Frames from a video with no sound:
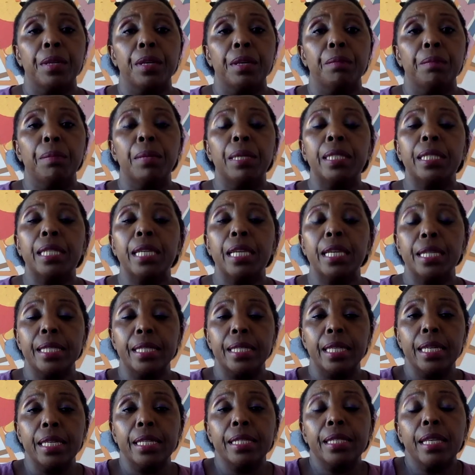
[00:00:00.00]
But it's
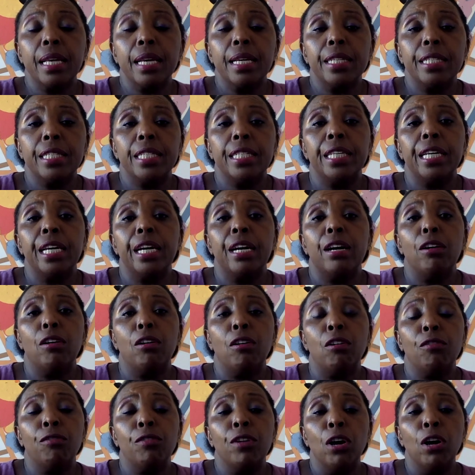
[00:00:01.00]
this idea
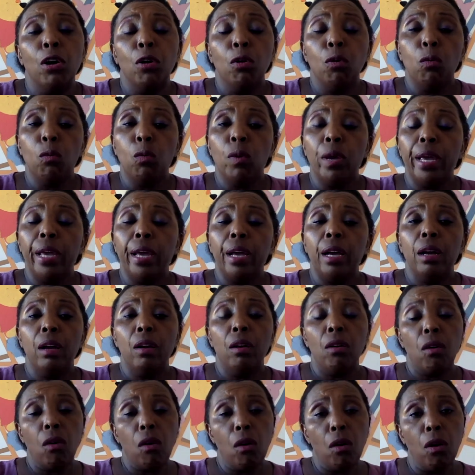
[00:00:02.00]
of we are
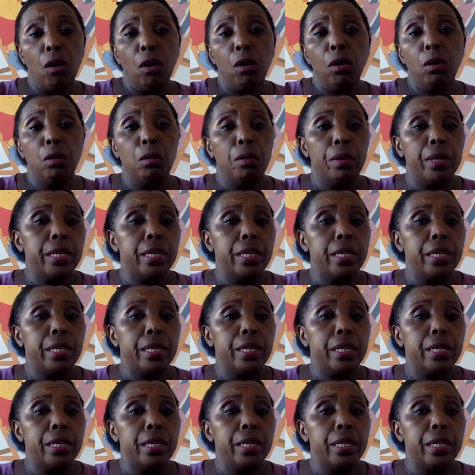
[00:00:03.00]
our